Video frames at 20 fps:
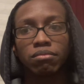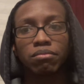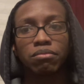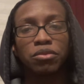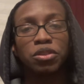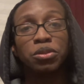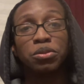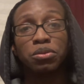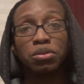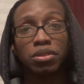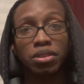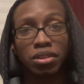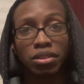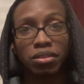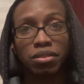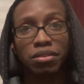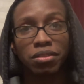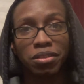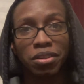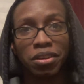
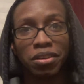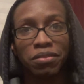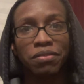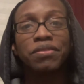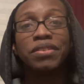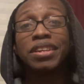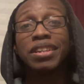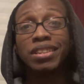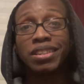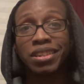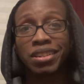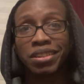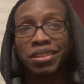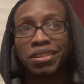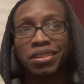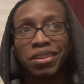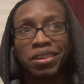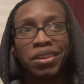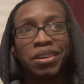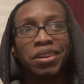useless. Feeling
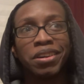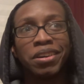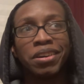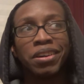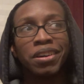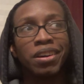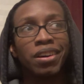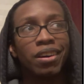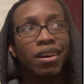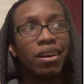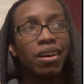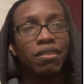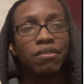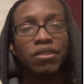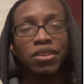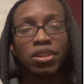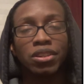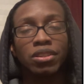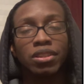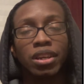
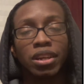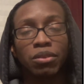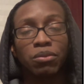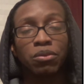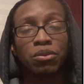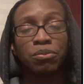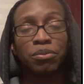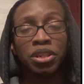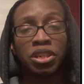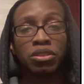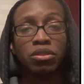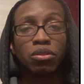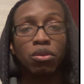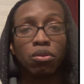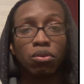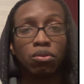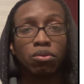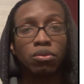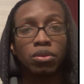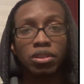like we're being
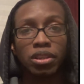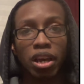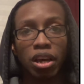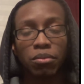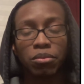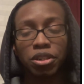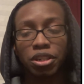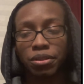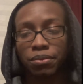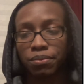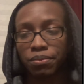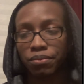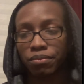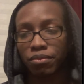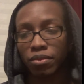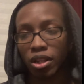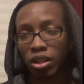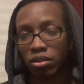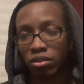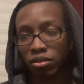told what's happening.
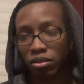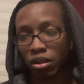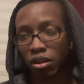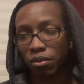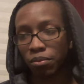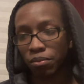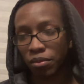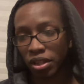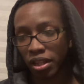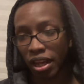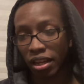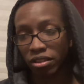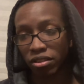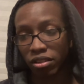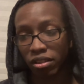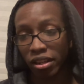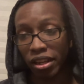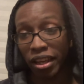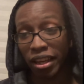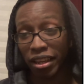So
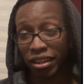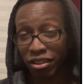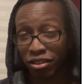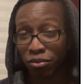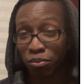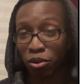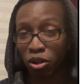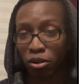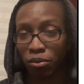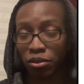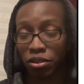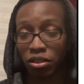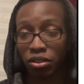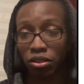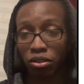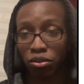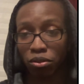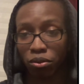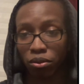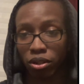that's his purpose in
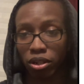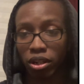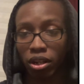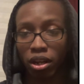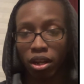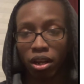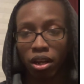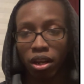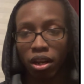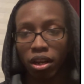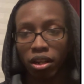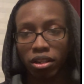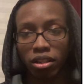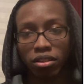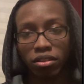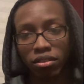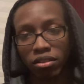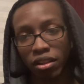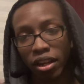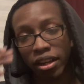the story. And
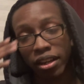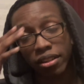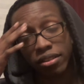he's, like I